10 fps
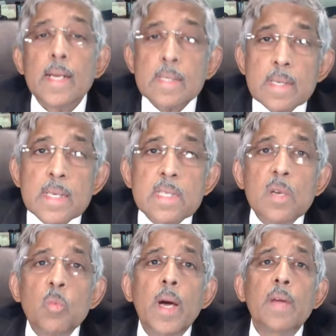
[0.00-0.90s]
That is the
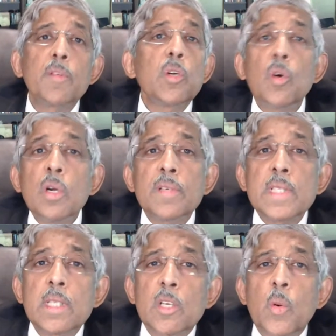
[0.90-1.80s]
reason why we don't know
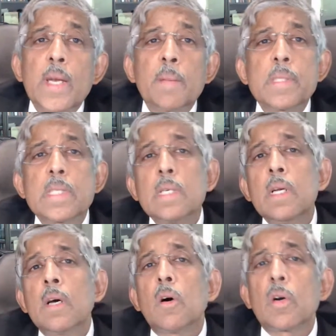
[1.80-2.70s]
whether I'm the
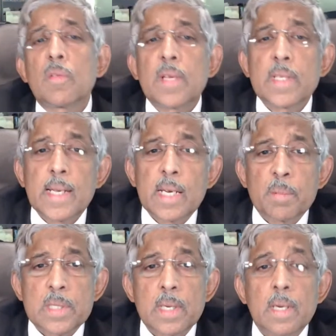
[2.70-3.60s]
20% or we are in the
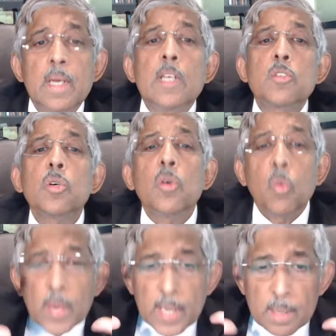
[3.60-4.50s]
80%. So
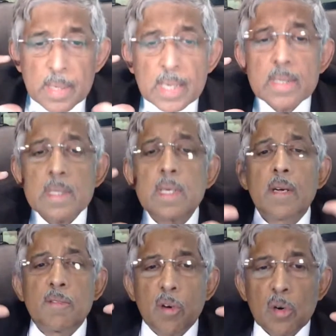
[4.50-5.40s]
wear a mask,
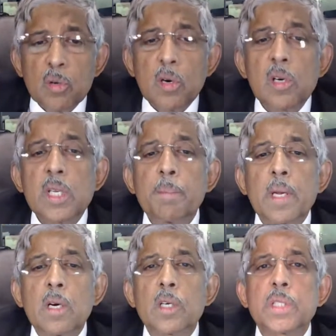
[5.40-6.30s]
follow all the
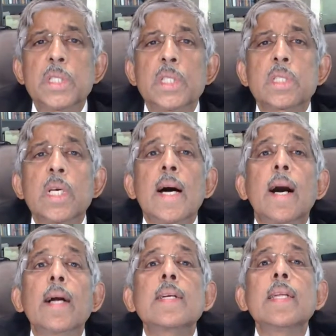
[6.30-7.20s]
precautions
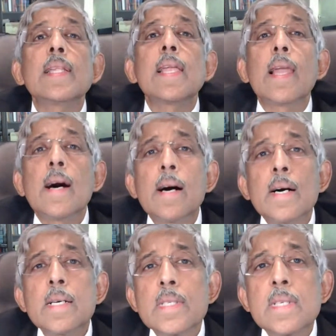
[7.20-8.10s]
until the
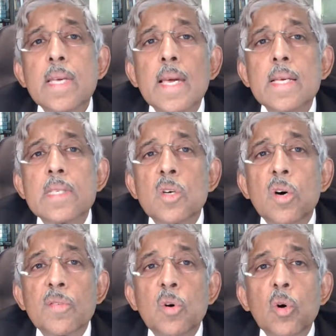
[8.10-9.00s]
last case
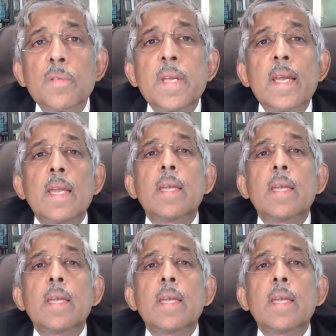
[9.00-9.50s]
of COVID in